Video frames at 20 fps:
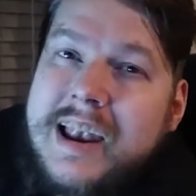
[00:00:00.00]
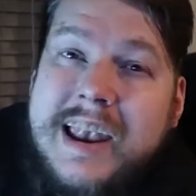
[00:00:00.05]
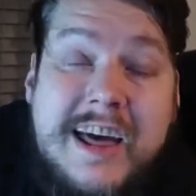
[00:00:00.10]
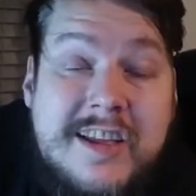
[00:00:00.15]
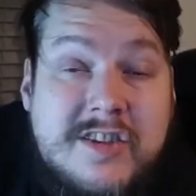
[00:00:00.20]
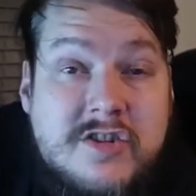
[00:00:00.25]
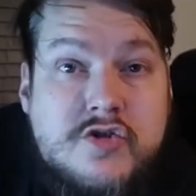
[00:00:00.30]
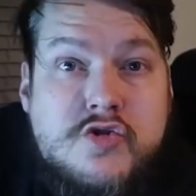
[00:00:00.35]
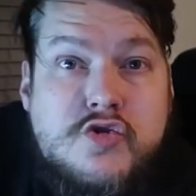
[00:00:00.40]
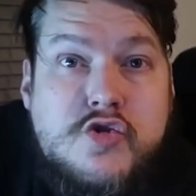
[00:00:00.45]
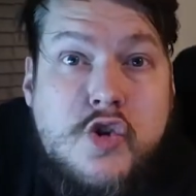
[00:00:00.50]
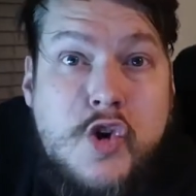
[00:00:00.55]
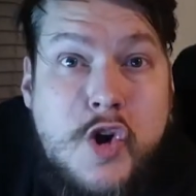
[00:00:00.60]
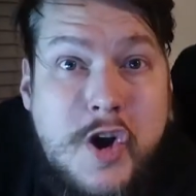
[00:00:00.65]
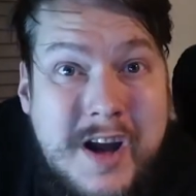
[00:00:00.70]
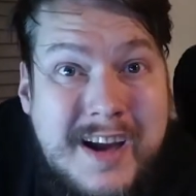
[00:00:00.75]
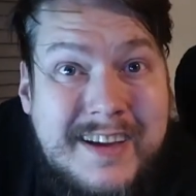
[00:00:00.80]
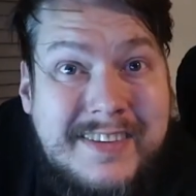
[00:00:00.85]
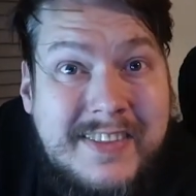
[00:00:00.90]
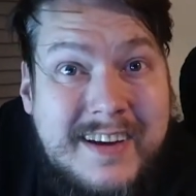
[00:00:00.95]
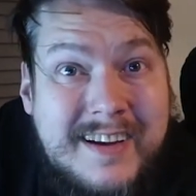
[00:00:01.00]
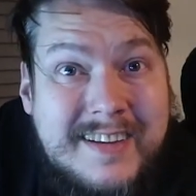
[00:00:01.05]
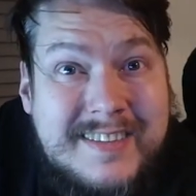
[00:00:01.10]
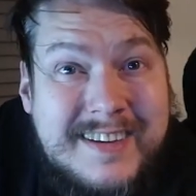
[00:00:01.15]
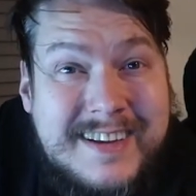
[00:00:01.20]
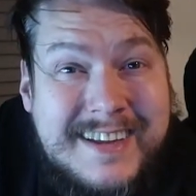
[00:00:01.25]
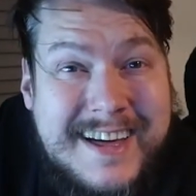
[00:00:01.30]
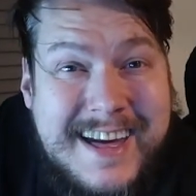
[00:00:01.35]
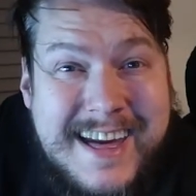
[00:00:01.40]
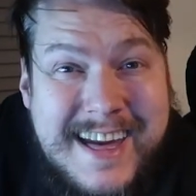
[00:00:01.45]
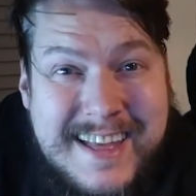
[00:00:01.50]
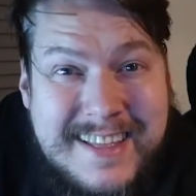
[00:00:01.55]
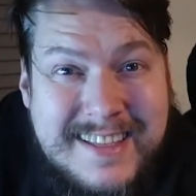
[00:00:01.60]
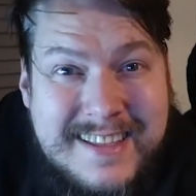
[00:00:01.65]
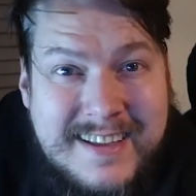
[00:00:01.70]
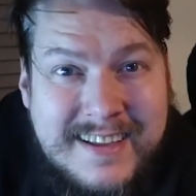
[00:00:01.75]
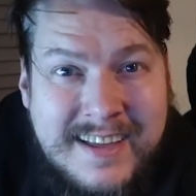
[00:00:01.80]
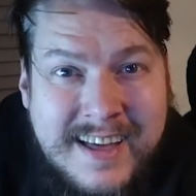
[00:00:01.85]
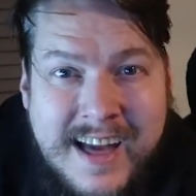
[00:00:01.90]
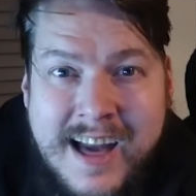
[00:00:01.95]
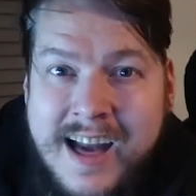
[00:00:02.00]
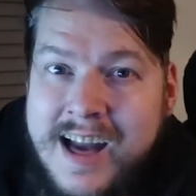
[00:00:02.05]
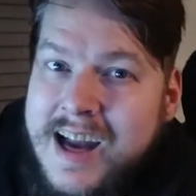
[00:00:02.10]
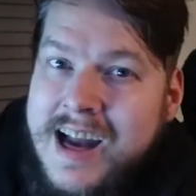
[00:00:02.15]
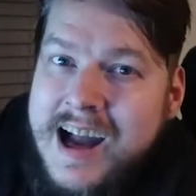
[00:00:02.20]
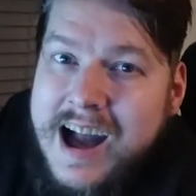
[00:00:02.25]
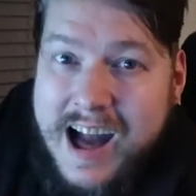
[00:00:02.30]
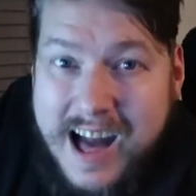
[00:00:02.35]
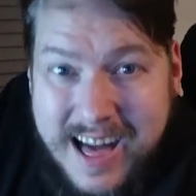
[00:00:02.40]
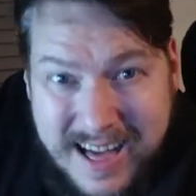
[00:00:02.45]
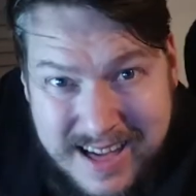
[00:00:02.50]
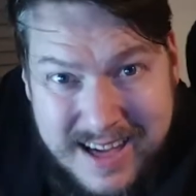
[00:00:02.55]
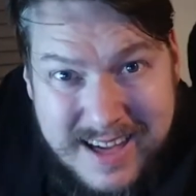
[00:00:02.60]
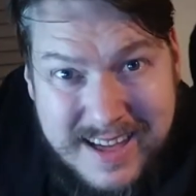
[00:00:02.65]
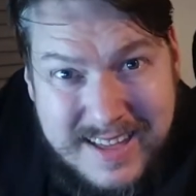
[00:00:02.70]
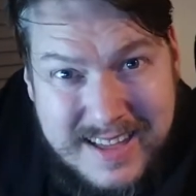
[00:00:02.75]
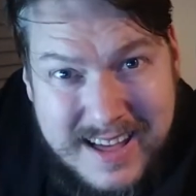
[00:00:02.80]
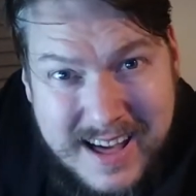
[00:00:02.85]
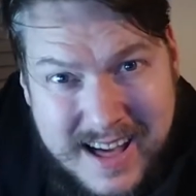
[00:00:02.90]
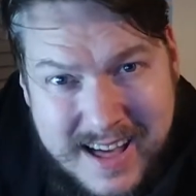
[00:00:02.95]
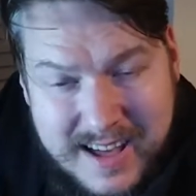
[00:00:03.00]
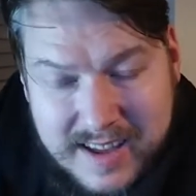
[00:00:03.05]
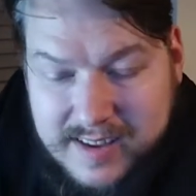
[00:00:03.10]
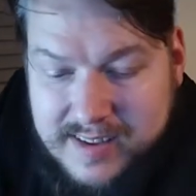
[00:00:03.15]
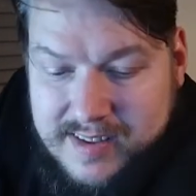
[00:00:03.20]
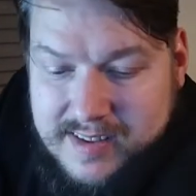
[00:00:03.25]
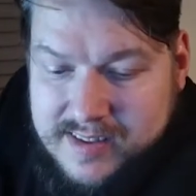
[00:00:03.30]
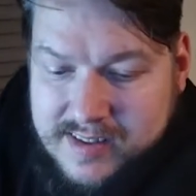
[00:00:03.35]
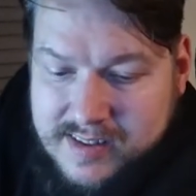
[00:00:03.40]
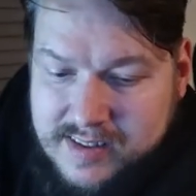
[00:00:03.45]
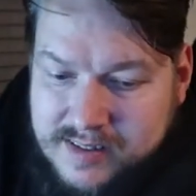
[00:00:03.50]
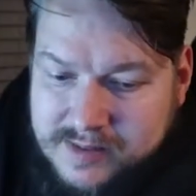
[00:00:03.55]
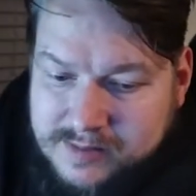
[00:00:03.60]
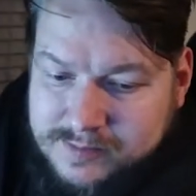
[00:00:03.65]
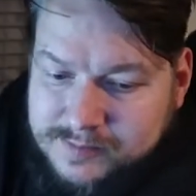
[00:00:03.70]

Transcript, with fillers: Let's try that again. Hi guys.